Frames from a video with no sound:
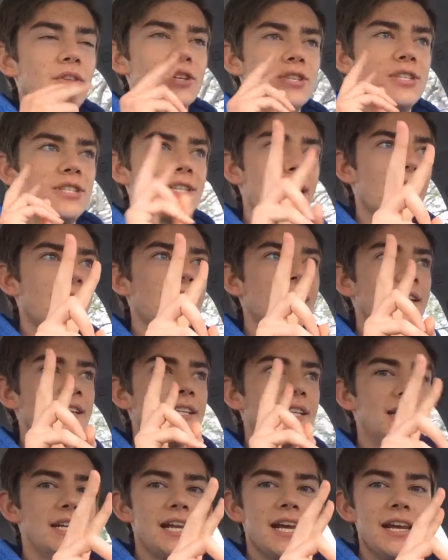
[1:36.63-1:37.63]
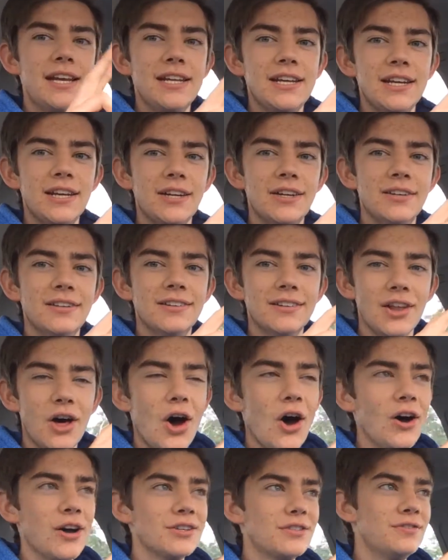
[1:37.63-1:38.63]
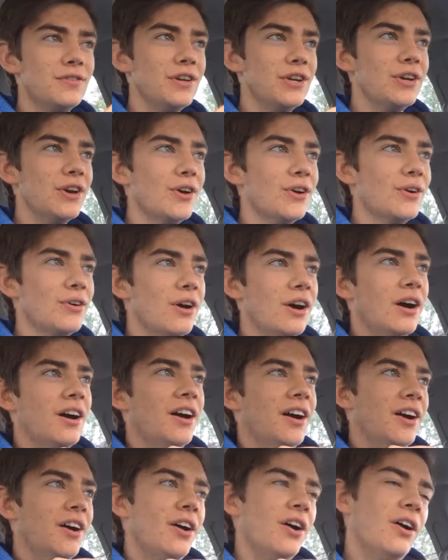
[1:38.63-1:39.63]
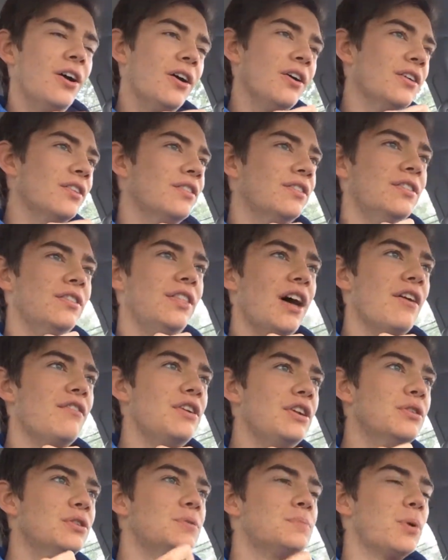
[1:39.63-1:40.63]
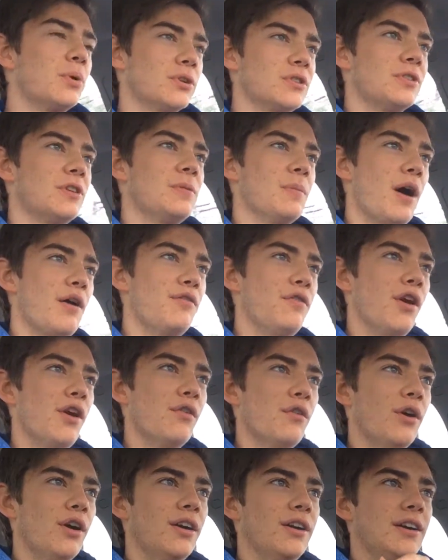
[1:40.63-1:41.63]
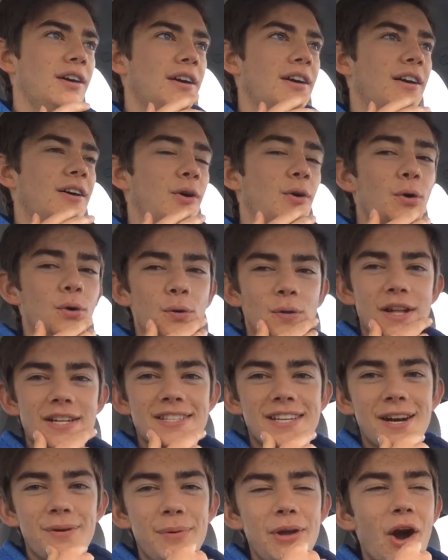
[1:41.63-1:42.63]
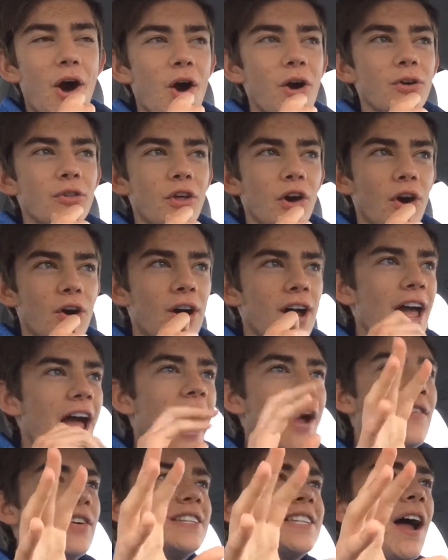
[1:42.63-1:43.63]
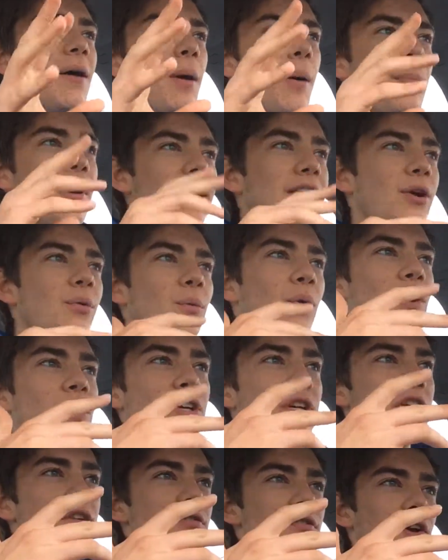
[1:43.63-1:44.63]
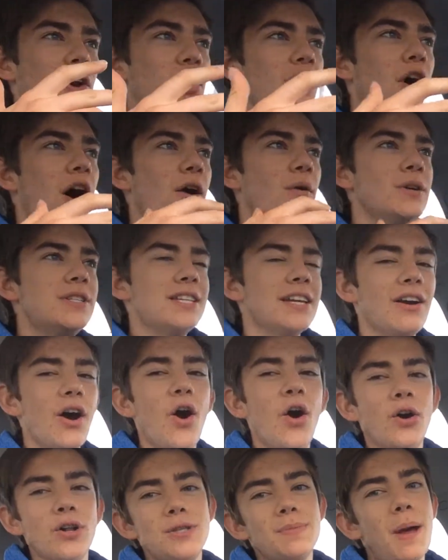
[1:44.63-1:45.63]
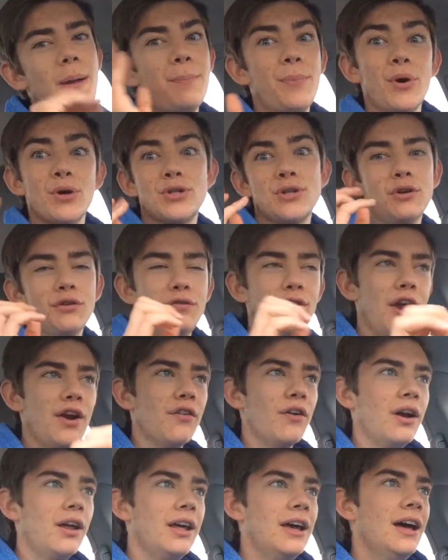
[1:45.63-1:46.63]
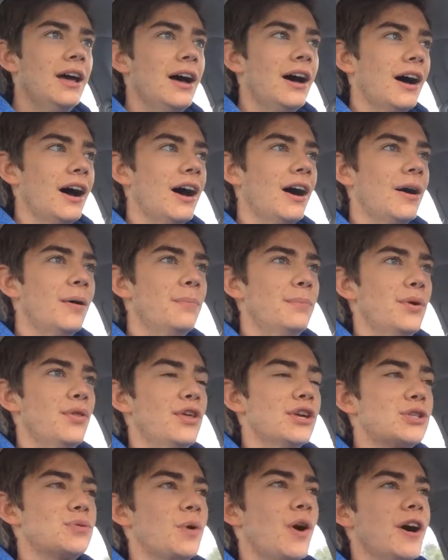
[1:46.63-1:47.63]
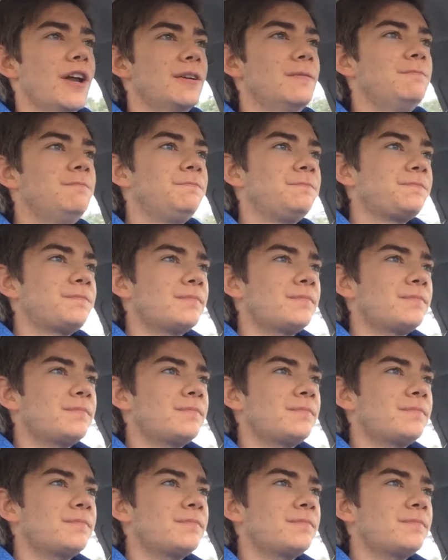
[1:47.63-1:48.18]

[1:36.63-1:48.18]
second Canadian laws video. That video is personally my favorite. Oh, that's gonna be hard though. Every time I make a really good video, I always say, oh, it's my personal favorite. But this one,